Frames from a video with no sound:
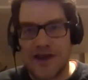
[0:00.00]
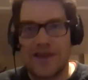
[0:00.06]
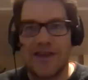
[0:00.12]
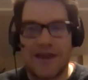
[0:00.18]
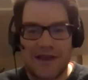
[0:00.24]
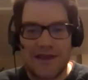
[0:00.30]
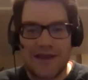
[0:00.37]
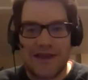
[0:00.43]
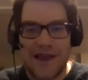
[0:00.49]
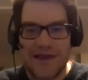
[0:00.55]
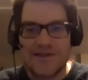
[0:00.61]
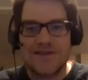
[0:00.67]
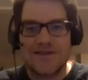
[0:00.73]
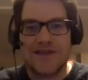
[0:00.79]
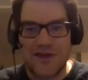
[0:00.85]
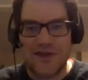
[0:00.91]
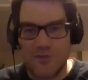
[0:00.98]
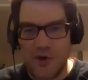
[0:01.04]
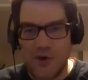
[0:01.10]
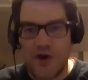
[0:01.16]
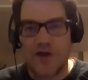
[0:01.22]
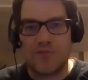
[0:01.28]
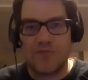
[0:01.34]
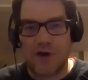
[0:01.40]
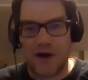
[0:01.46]
And like, let's say you
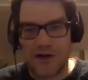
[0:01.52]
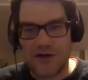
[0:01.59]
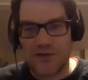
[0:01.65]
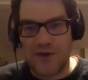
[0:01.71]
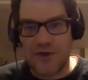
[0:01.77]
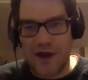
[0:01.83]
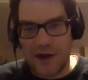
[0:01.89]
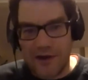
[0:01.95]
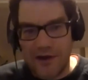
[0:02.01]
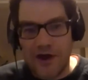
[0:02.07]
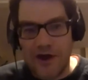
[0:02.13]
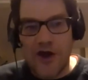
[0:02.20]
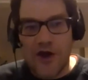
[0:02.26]
put in Mark Twain,